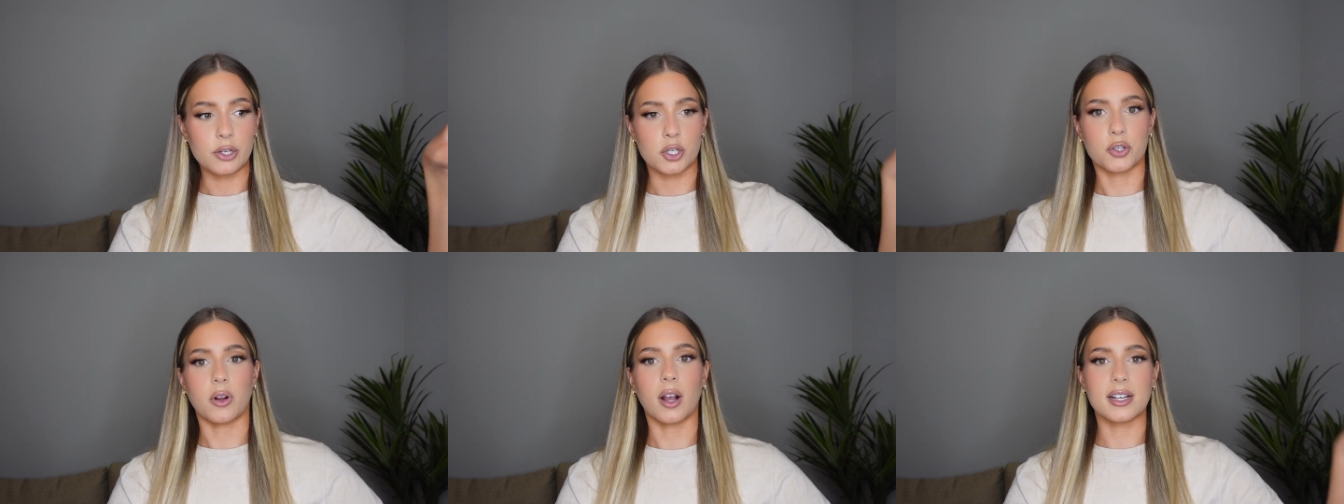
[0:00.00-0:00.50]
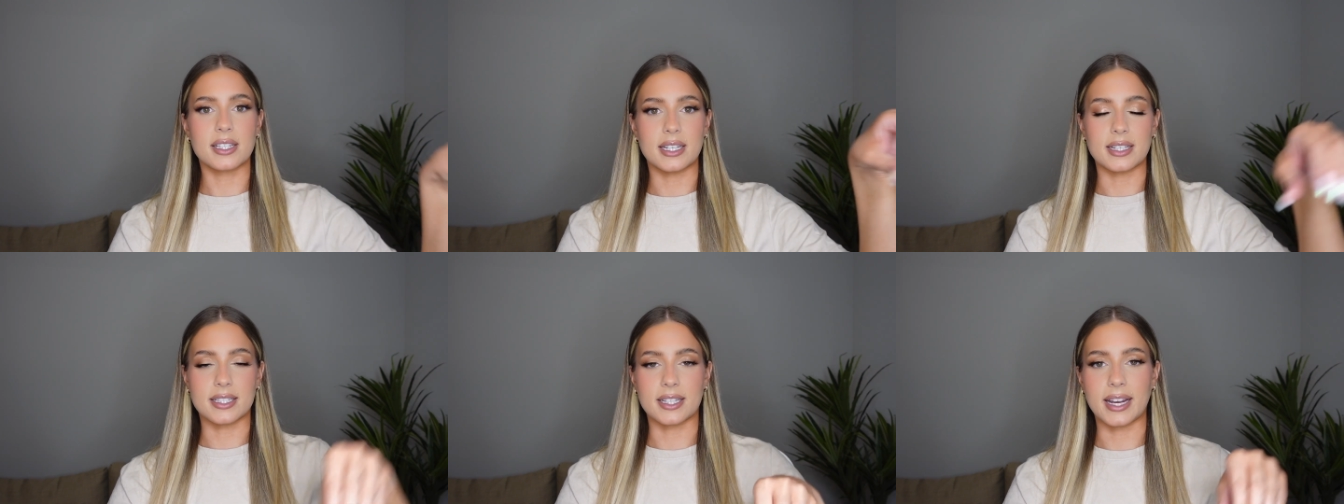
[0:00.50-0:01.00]
trucks
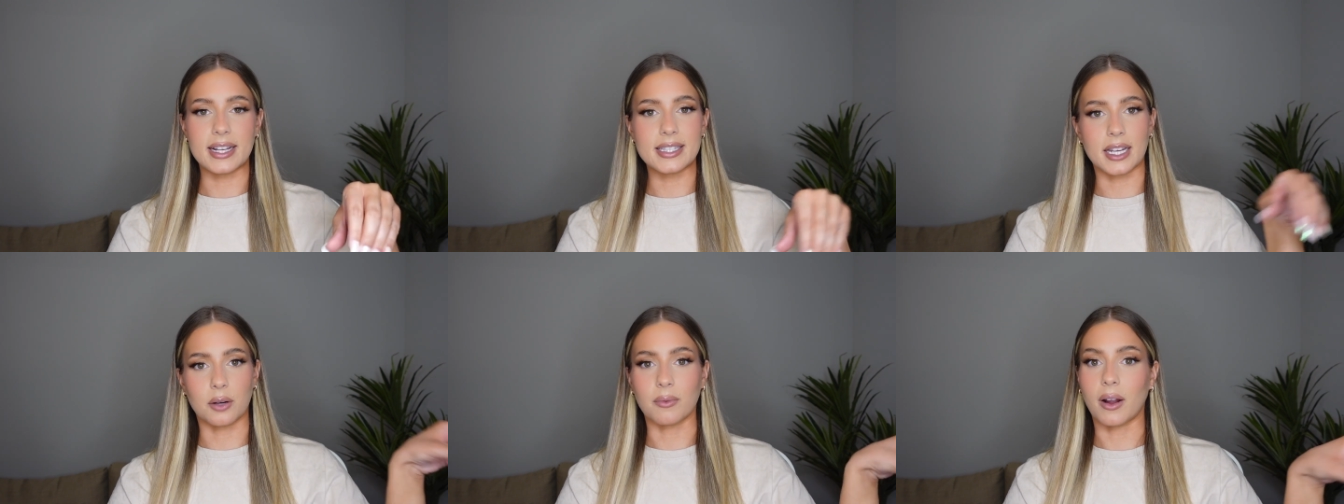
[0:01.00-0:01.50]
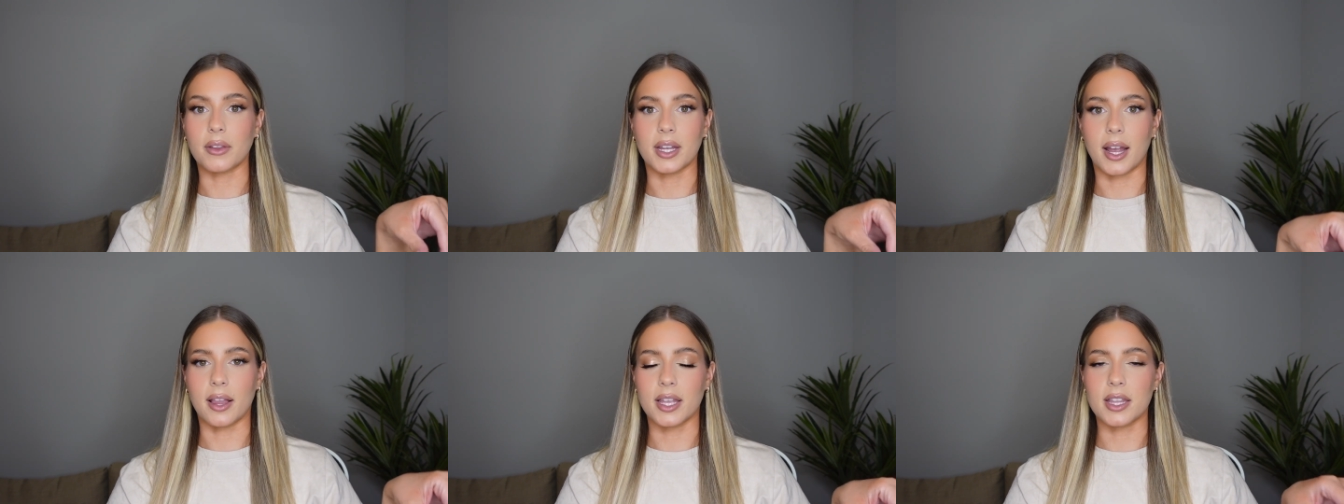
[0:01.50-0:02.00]
and sites like around the
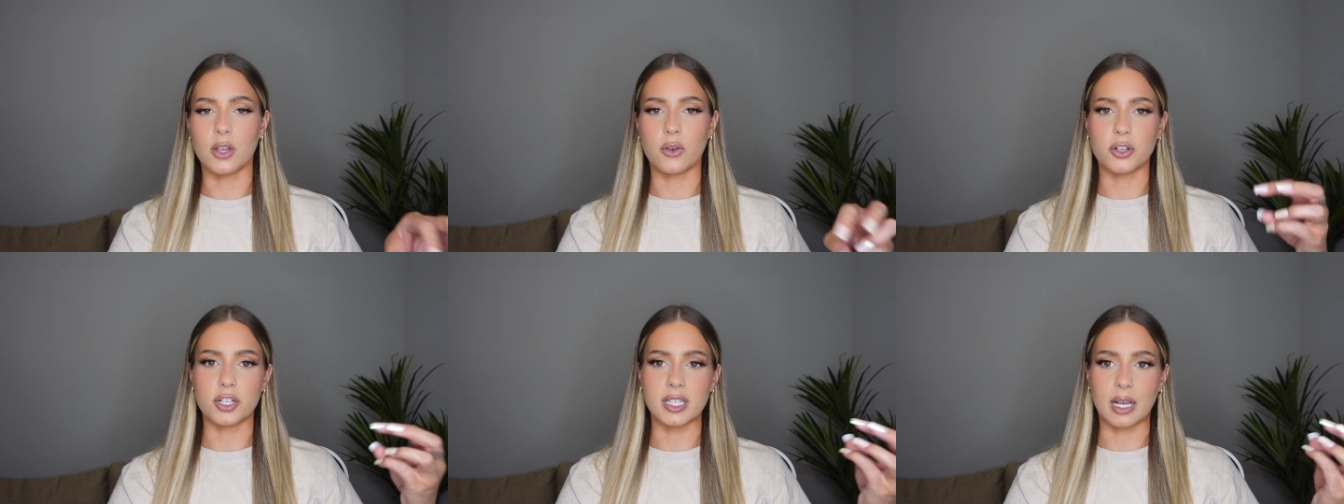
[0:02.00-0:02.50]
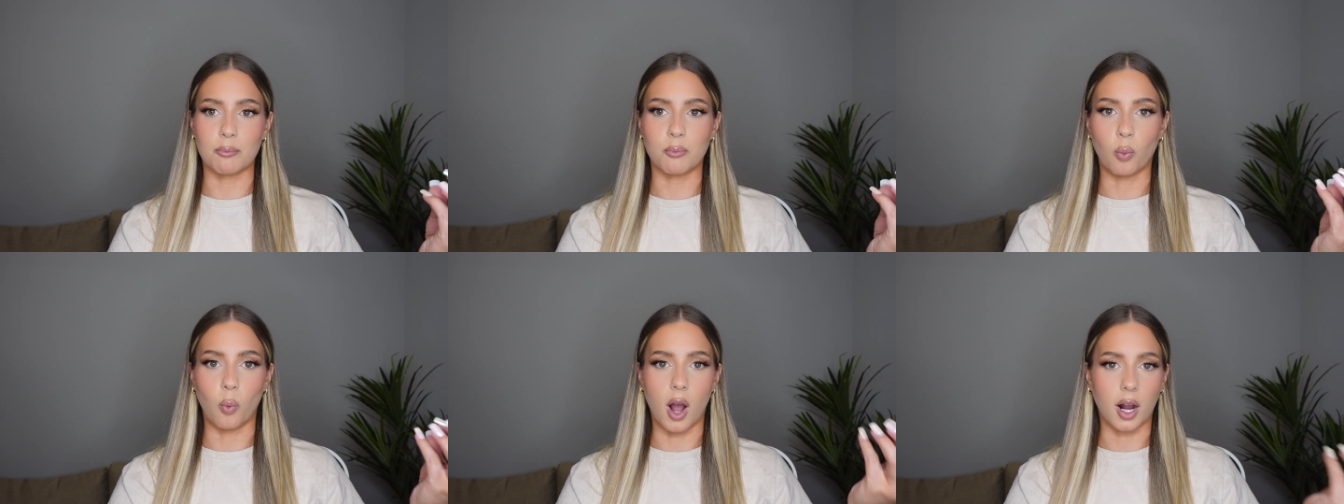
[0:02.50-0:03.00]
island that you can just like
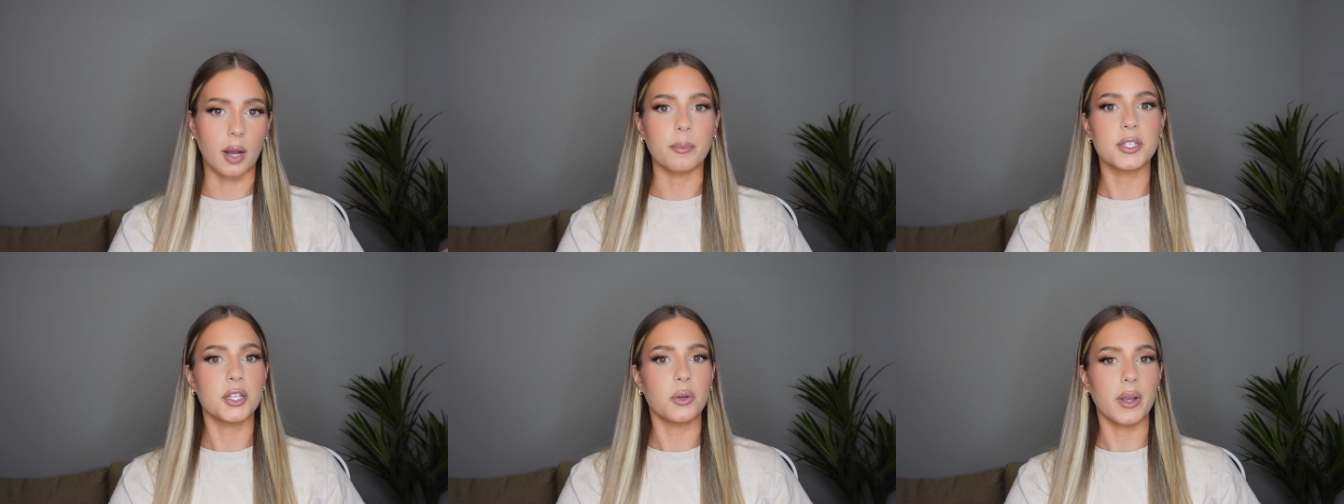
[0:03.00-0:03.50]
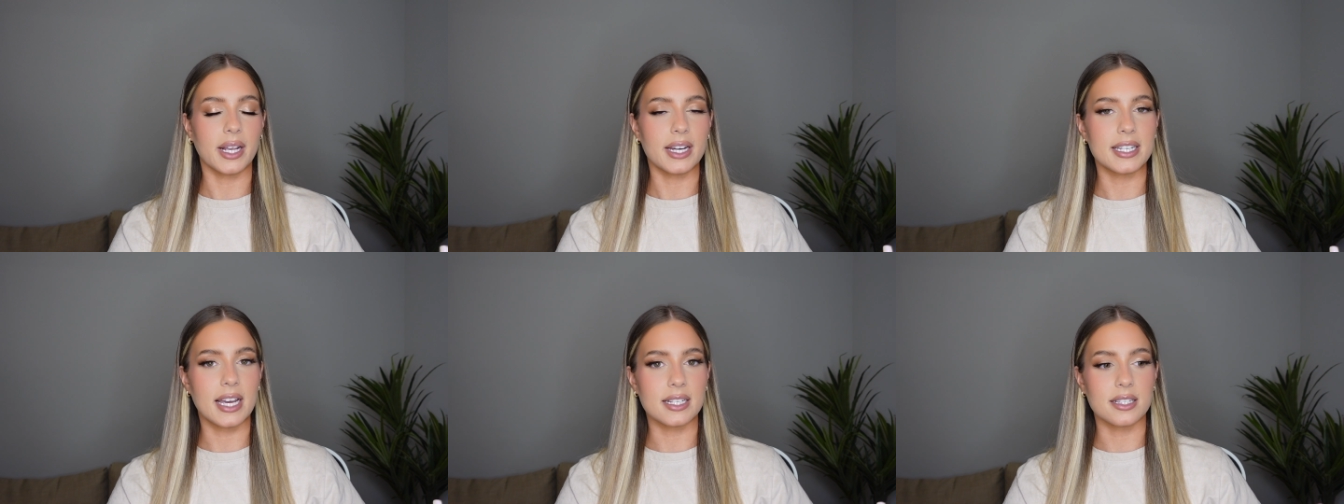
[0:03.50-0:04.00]
walk up to and get a
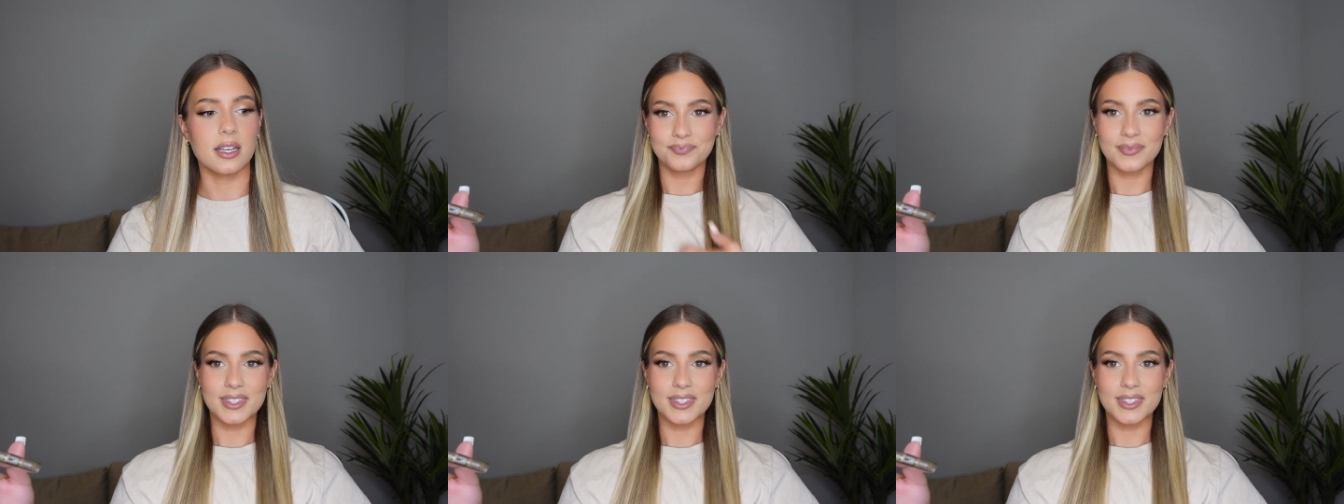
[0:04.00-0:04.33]
test.